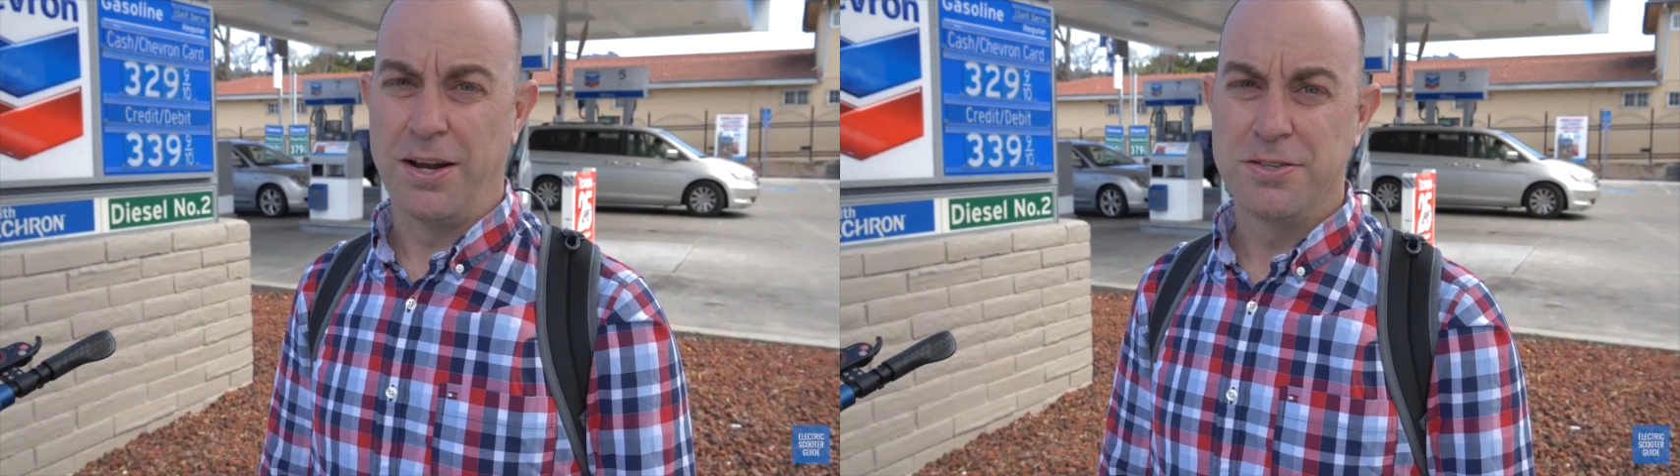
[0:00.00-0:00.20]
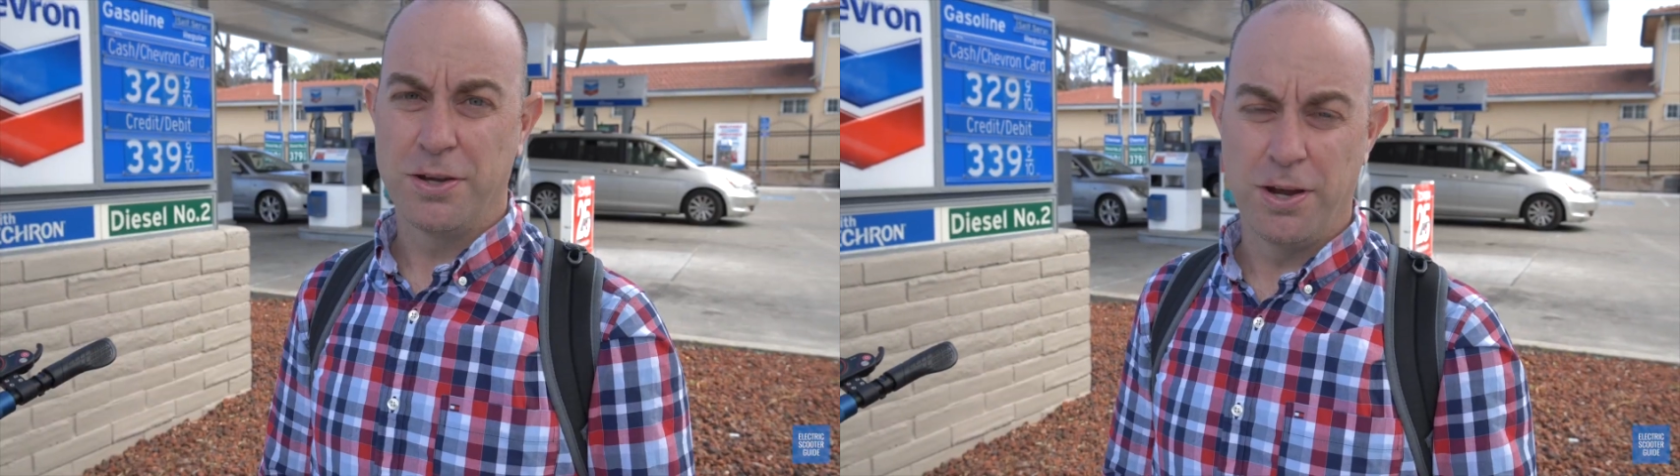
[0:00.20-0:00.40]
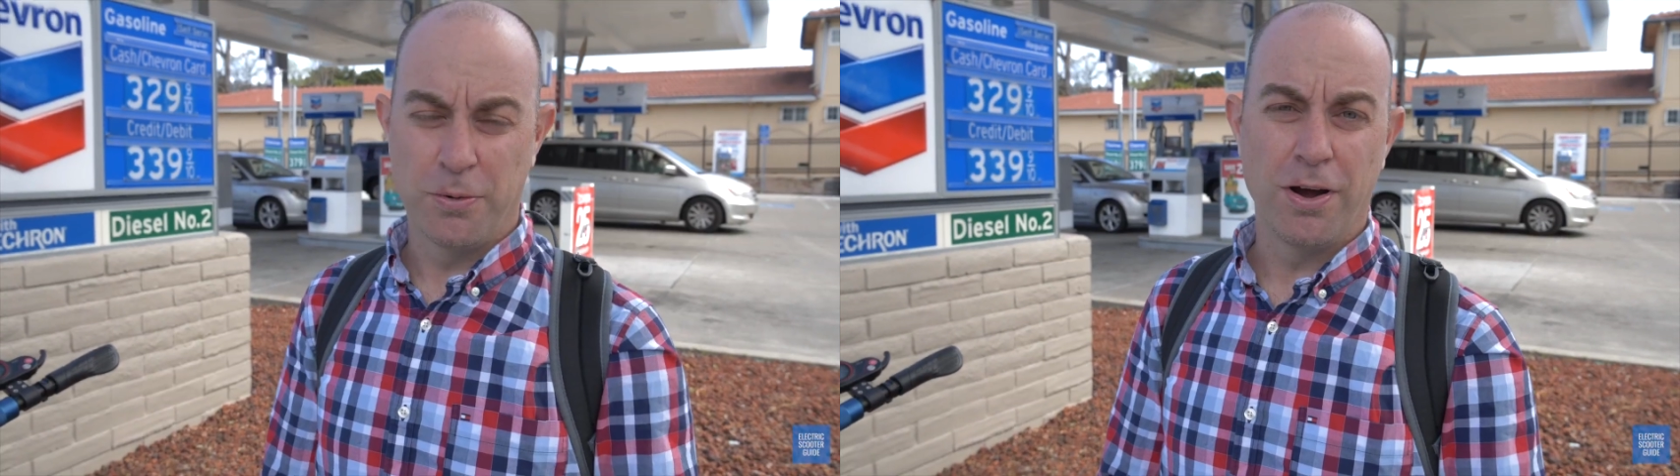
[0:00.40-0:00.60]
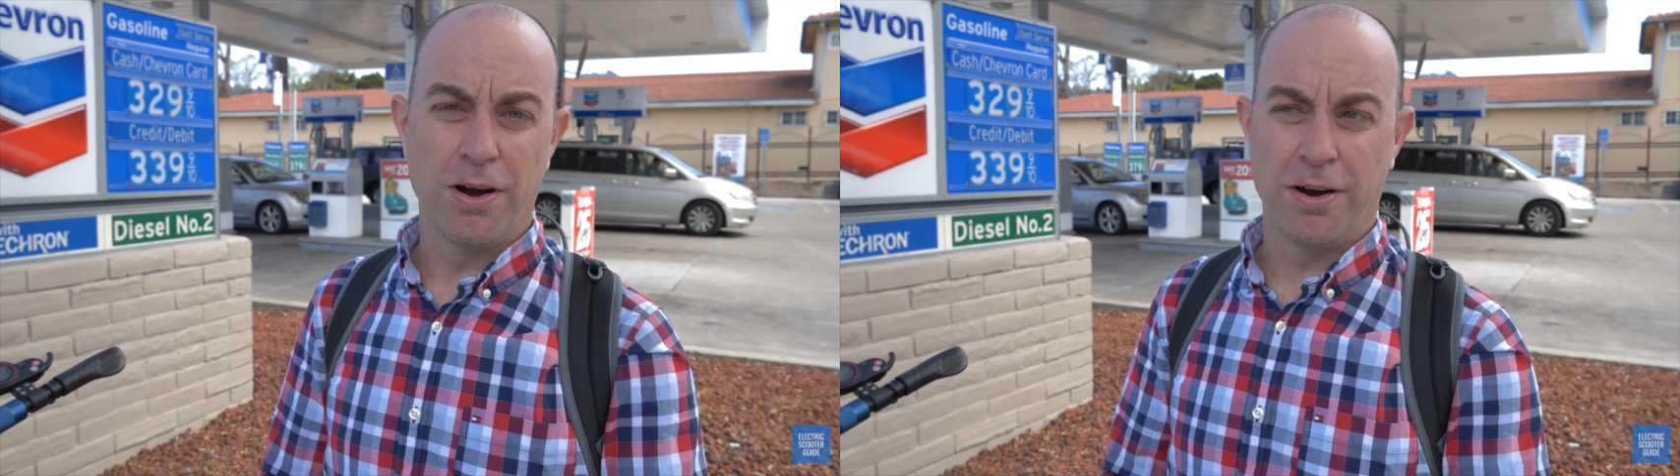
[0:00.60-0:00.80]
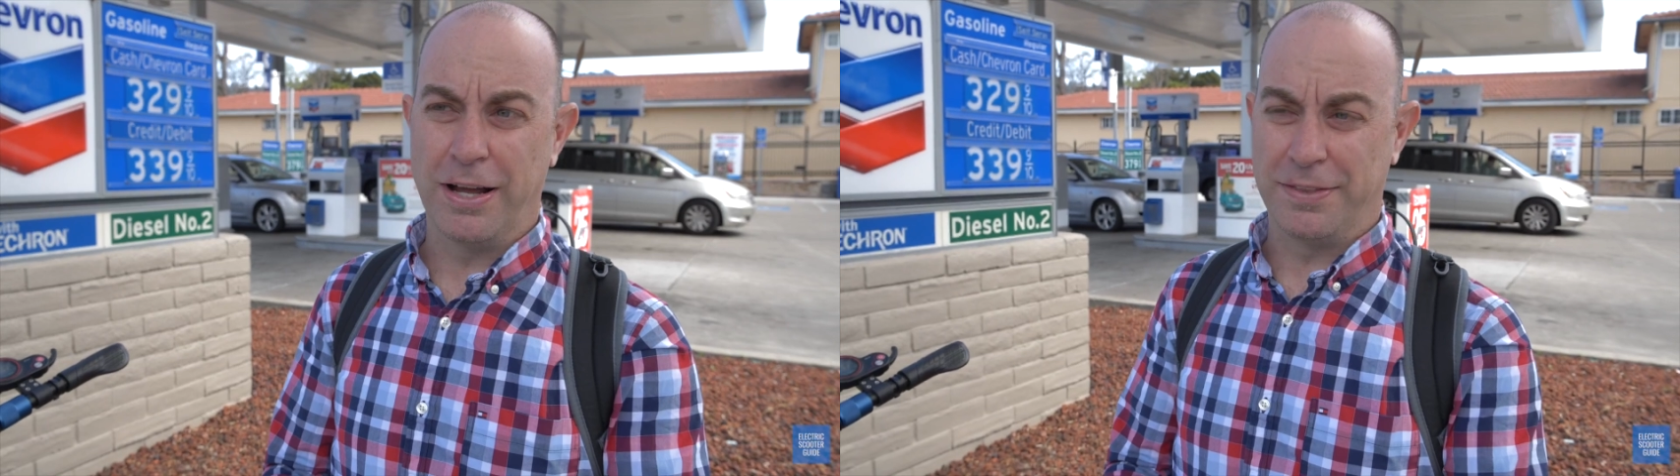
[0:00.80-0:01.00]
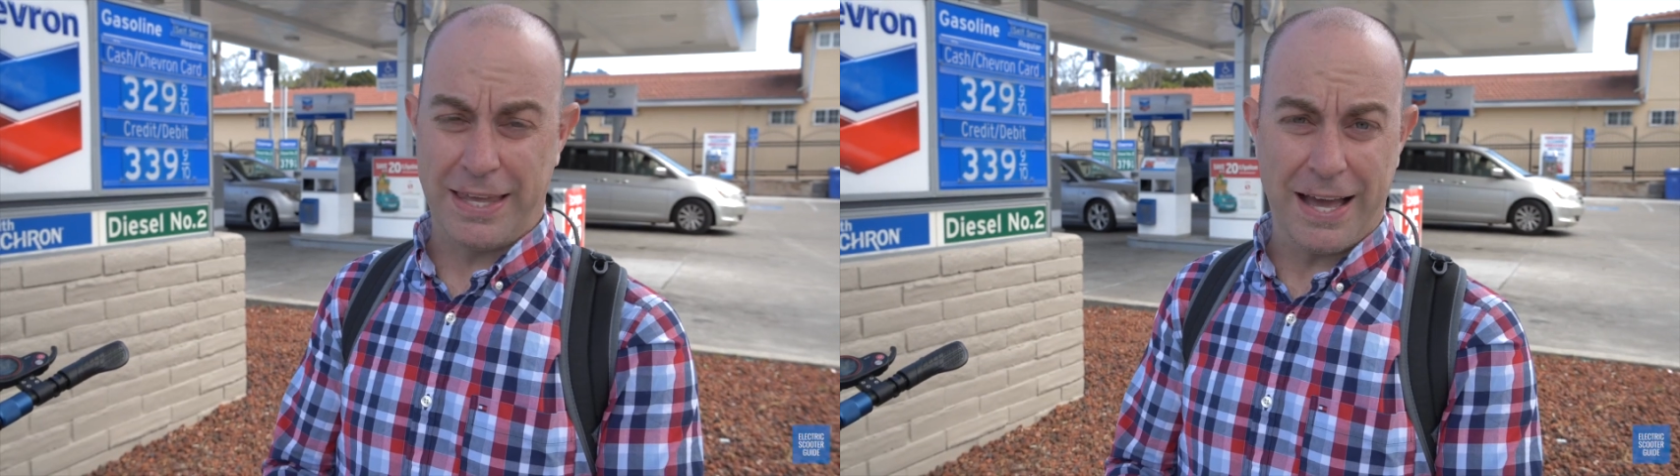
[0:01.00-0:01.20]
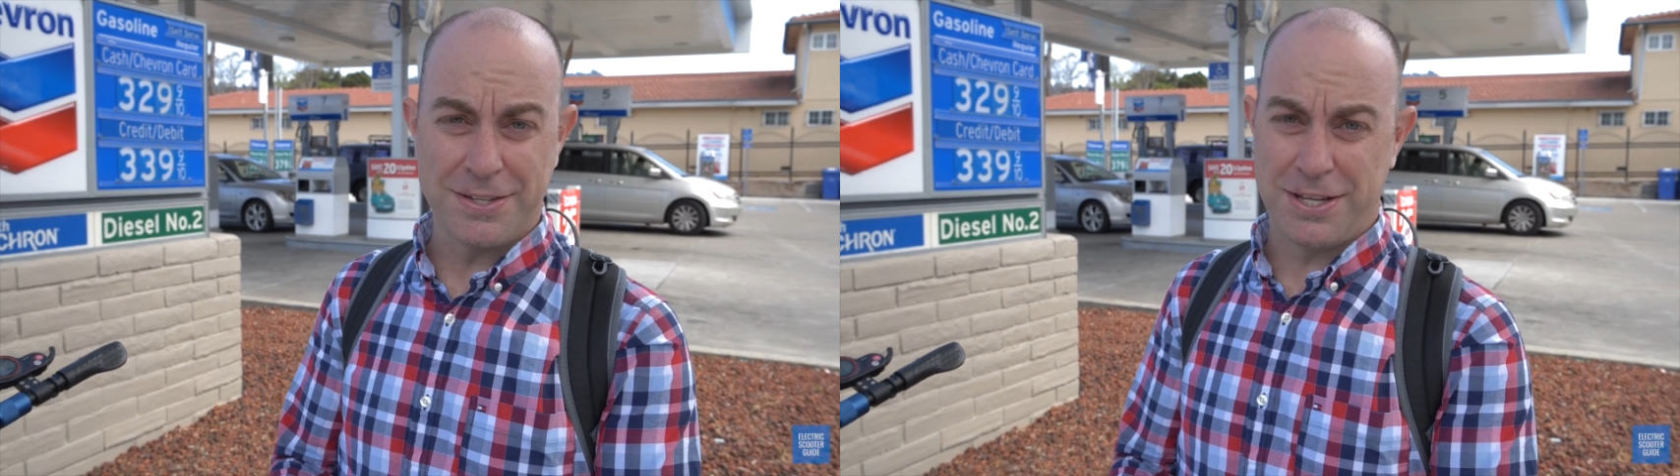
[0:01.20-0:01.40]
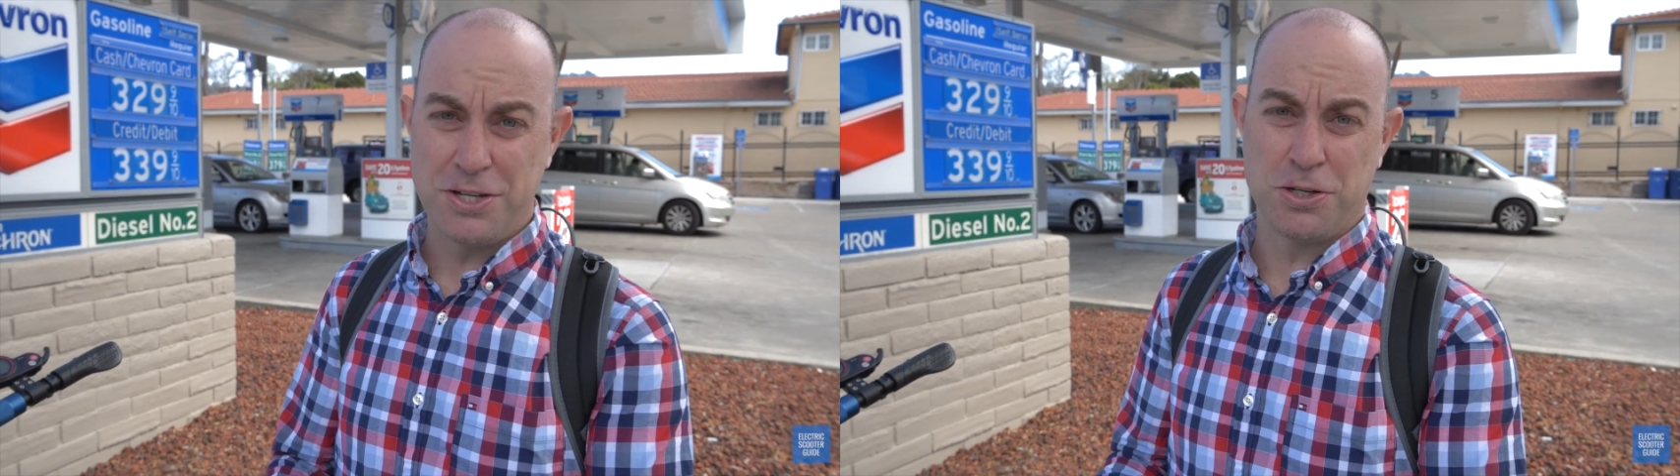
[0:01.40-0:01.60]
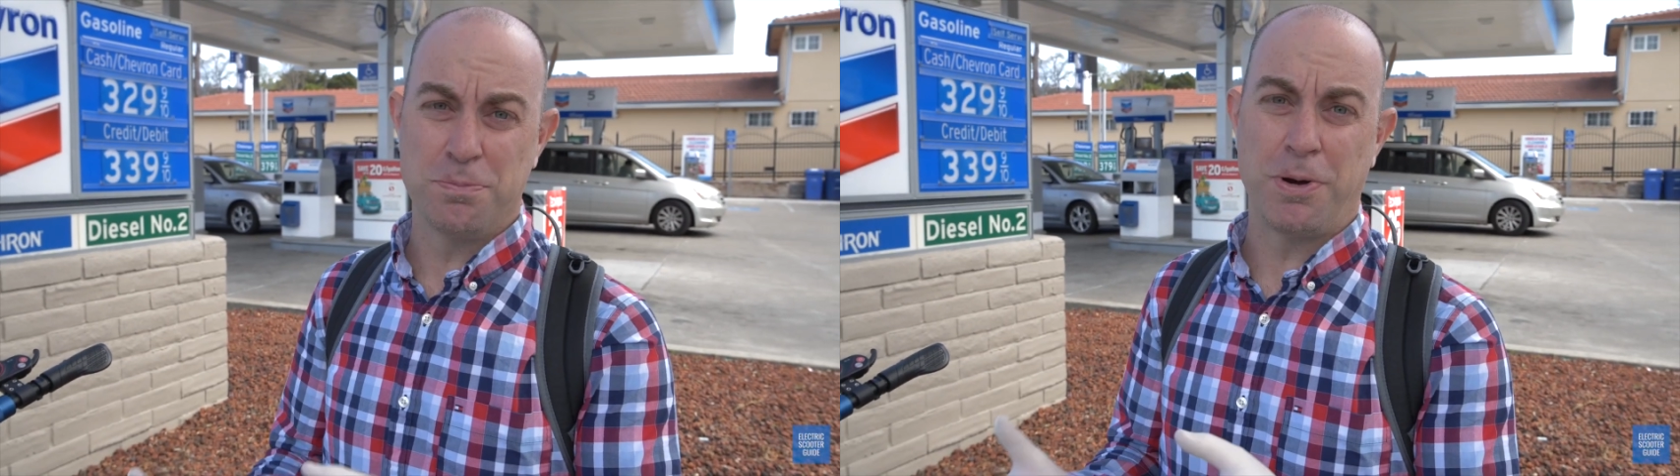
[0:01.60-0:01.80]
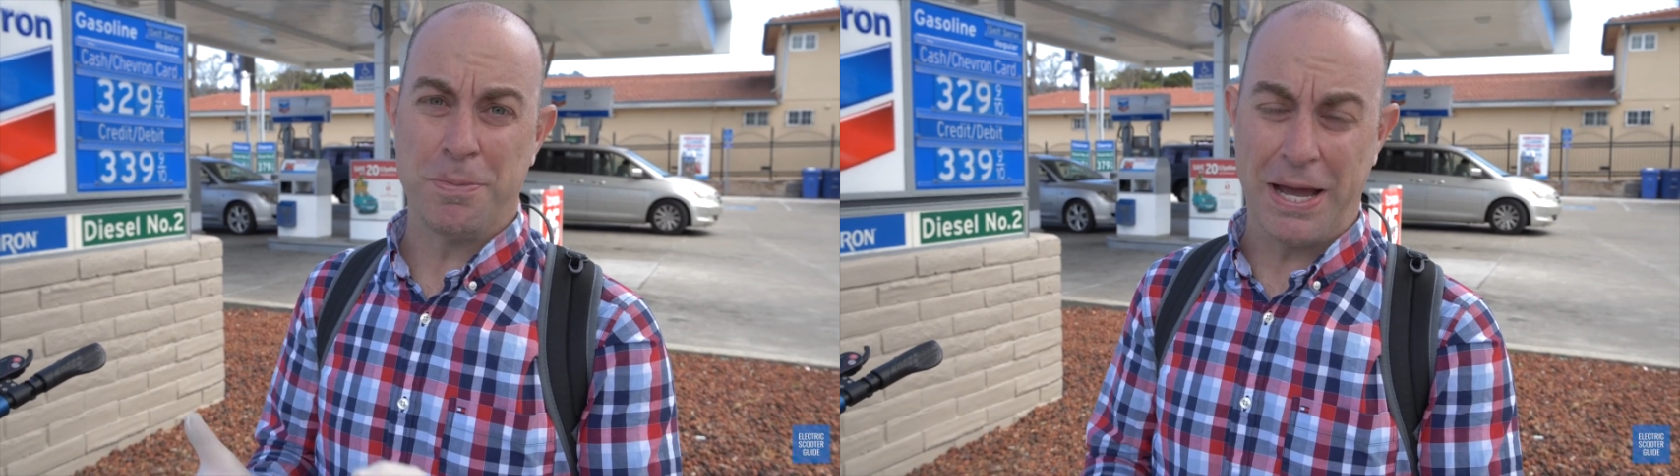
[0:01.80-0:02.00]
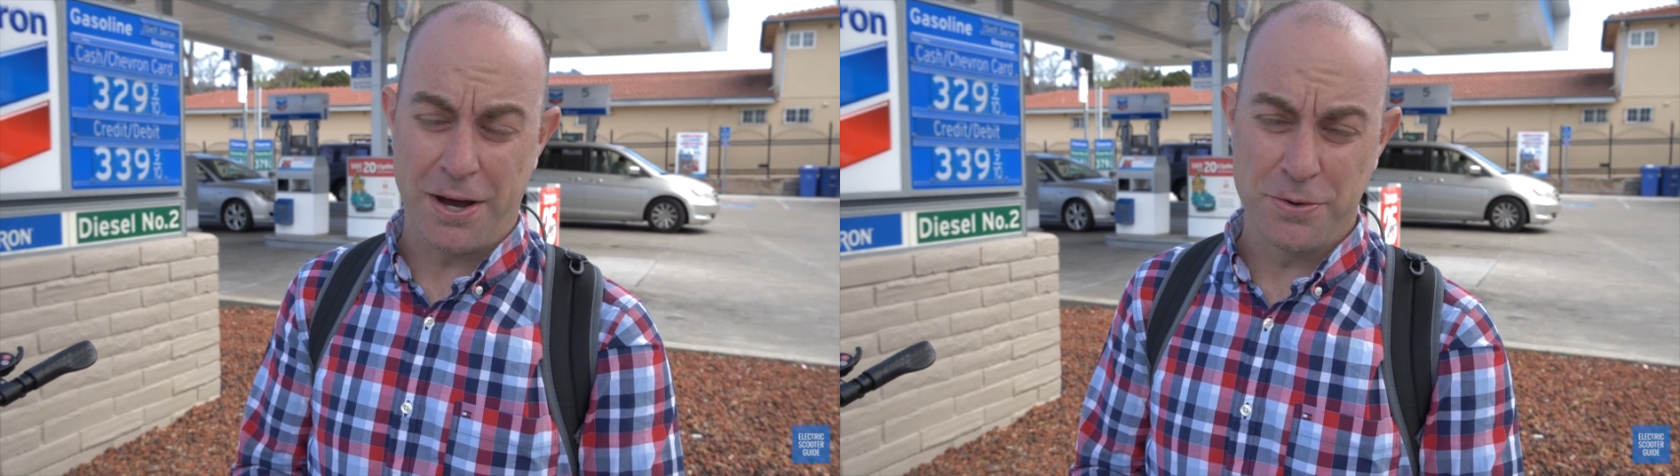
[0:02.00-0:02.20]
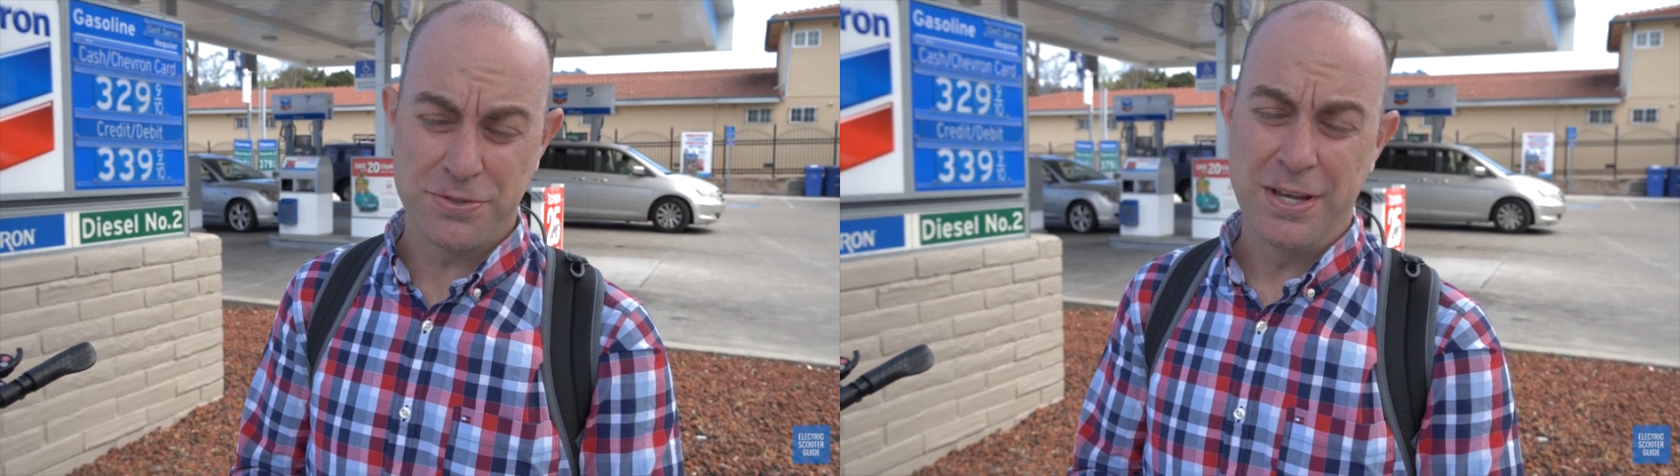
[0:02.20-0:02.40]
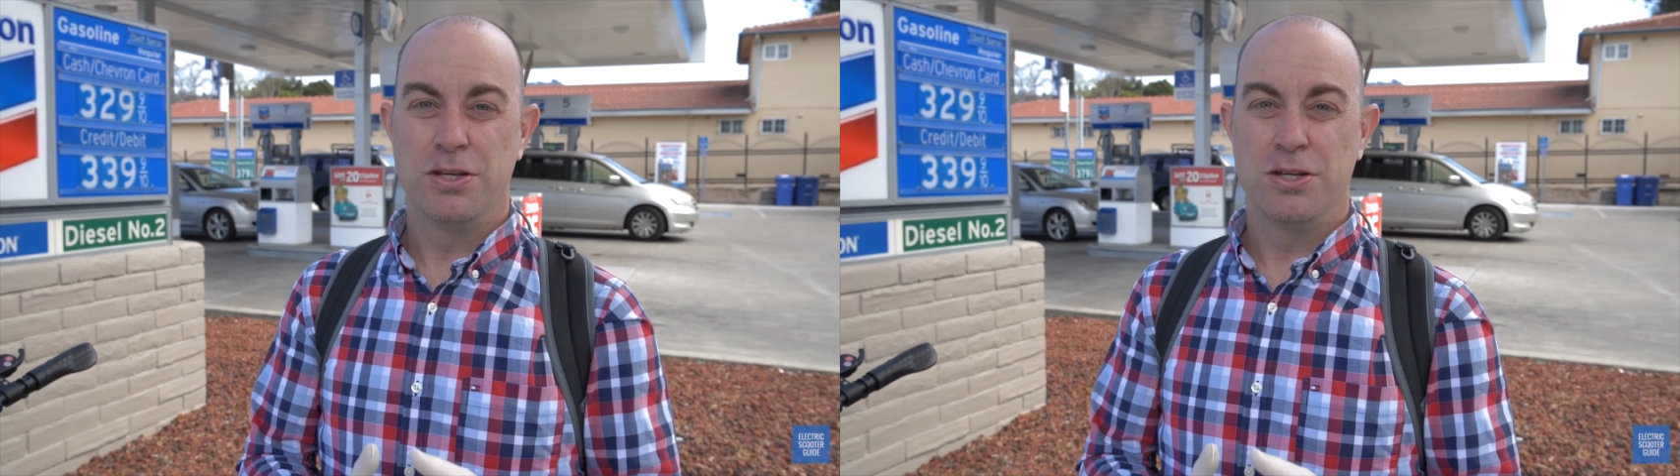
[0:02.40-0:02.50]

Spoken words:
right, so here we are at the gas station by my house.